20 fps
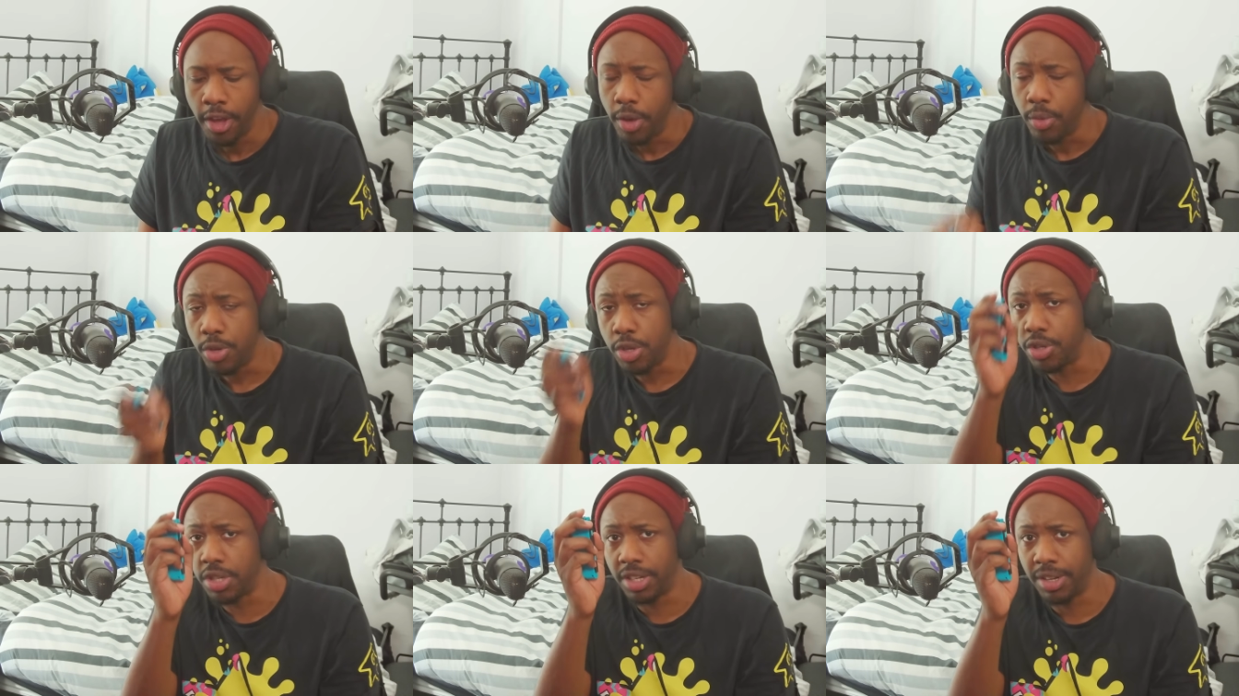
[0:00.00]

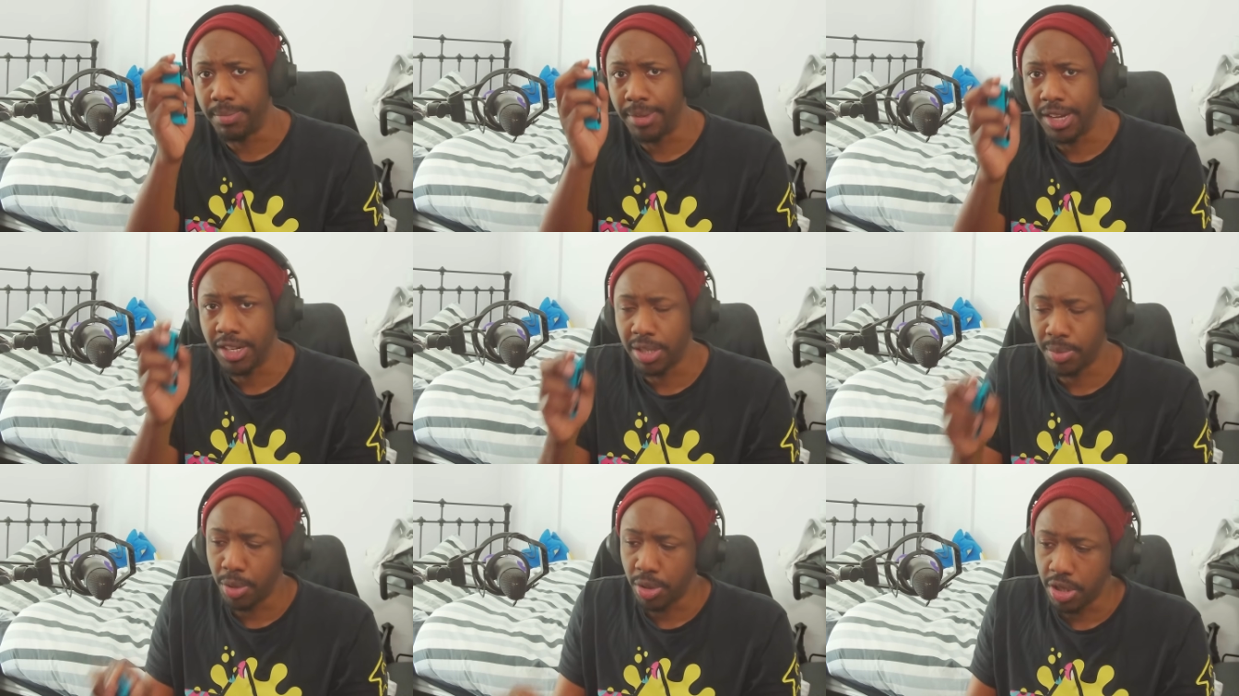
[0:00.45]
using the
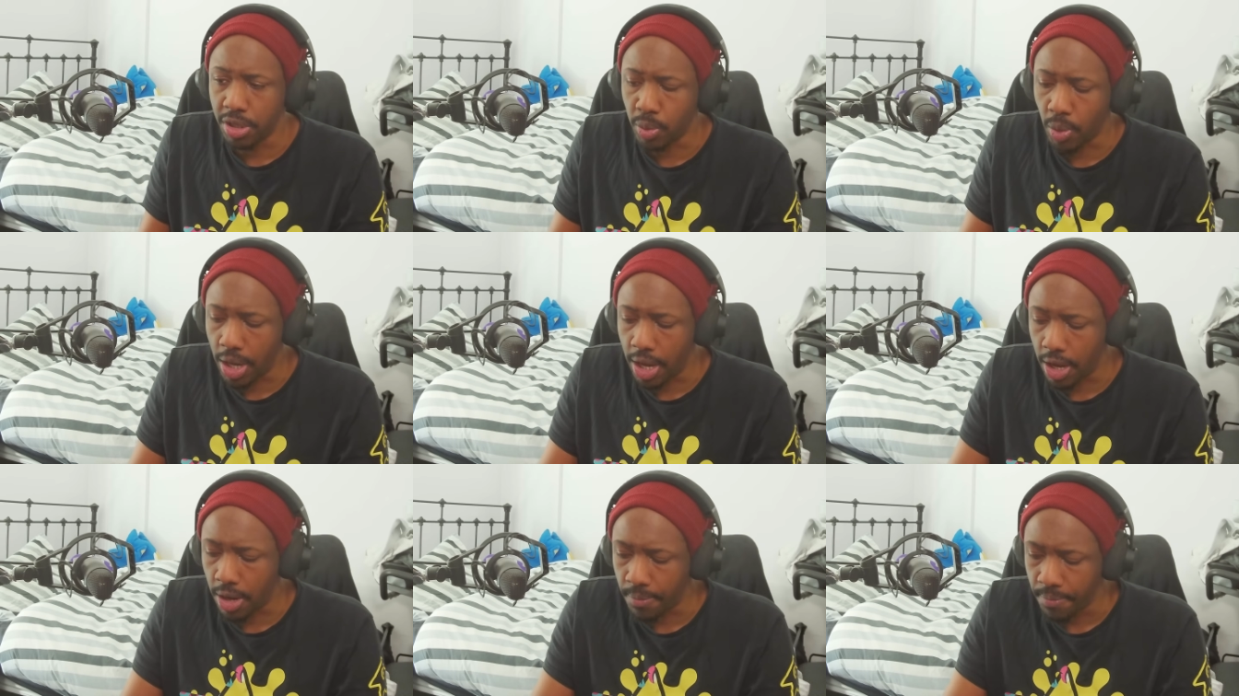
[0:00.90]
mouse mode as
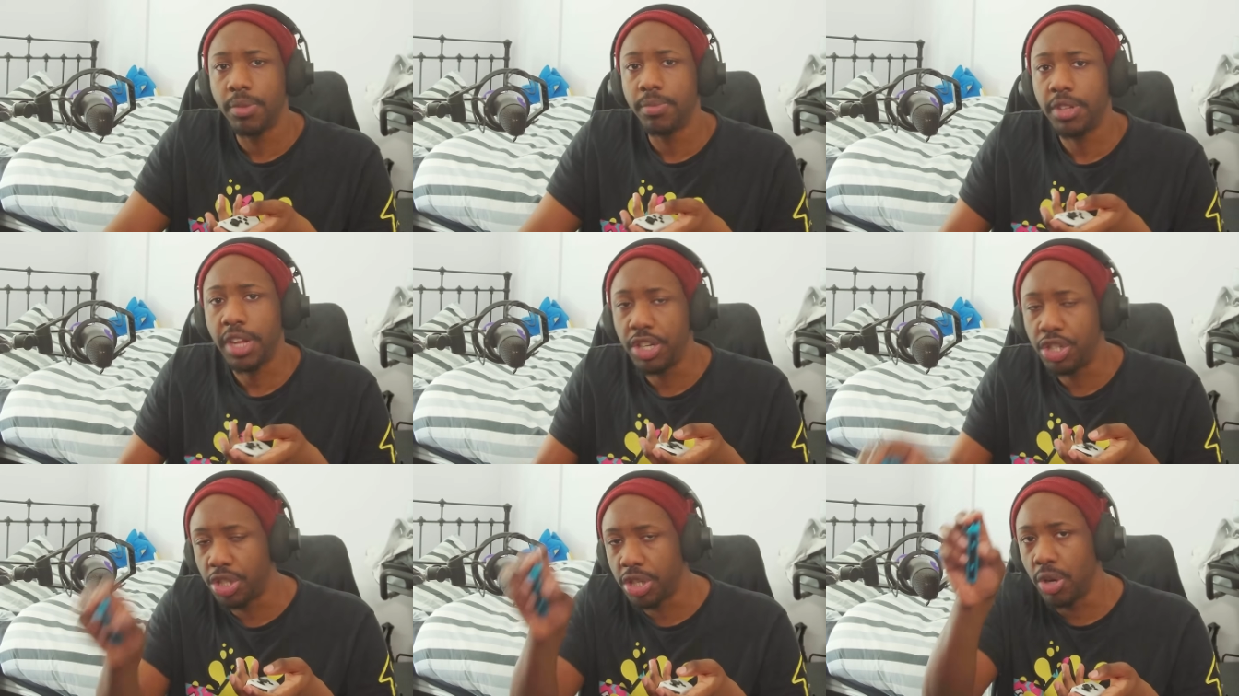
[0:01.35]
well,
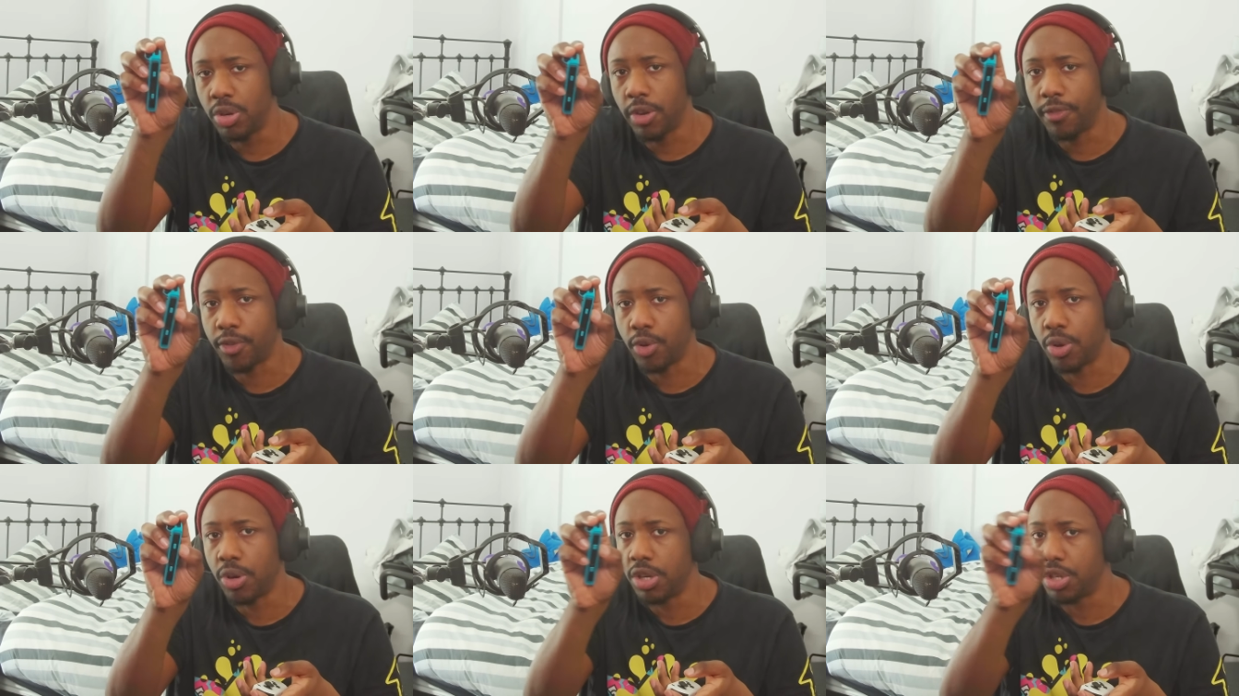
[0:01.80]
they showed,
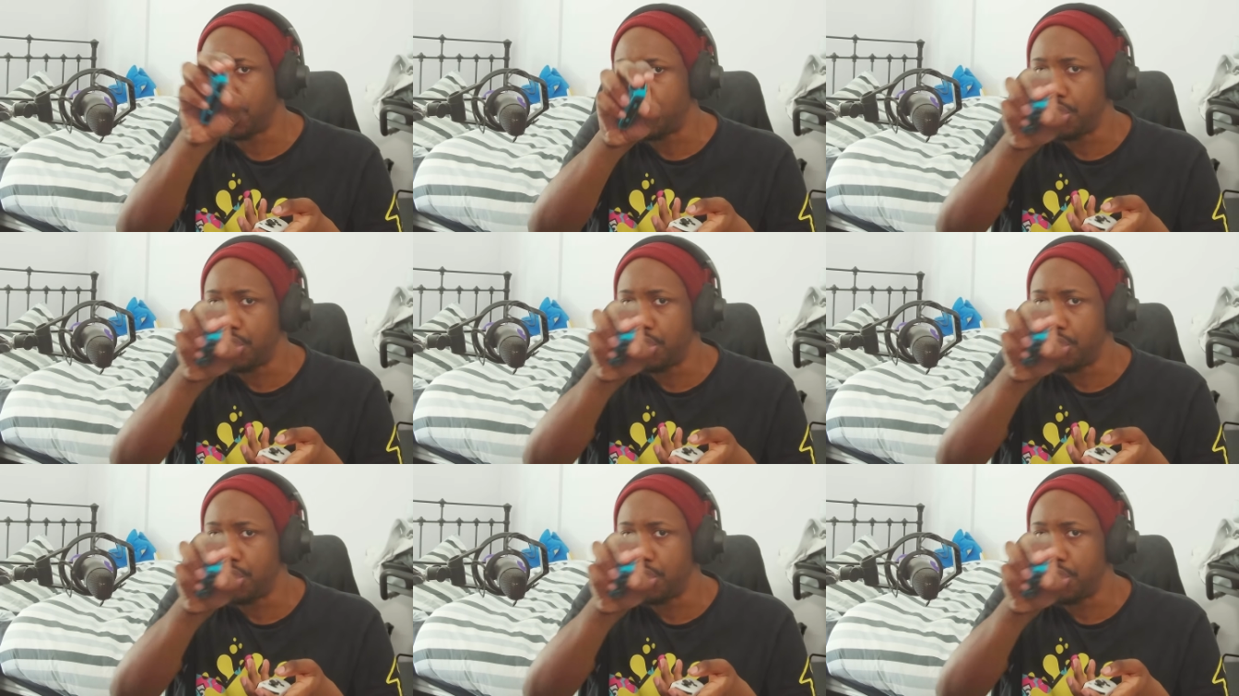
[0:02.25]
of course,